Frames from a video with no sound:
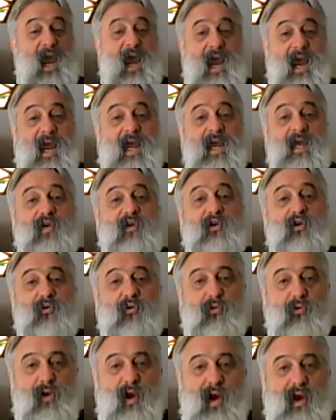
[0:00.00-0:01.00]

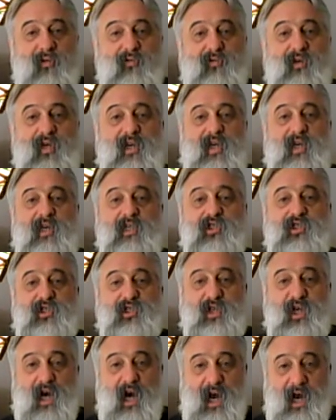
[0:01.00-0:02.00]
handcrafted in
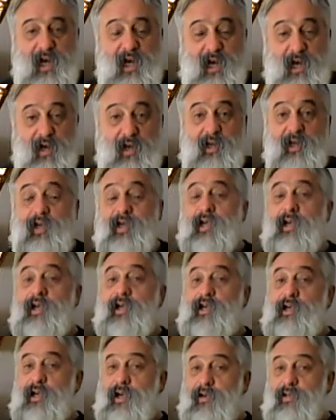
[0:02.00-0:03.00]
China.
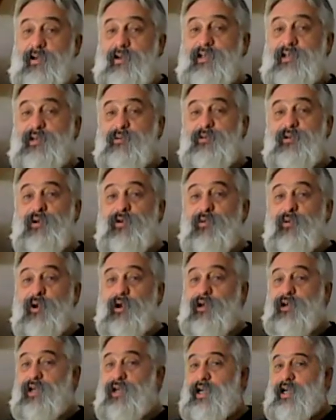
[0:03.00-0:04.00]
Now there's some new
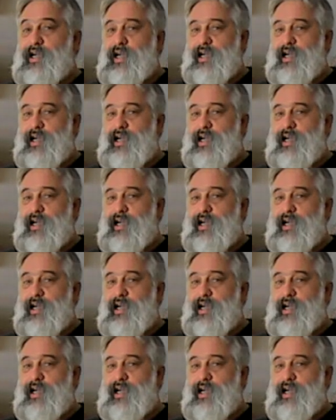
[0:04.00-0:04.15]
words.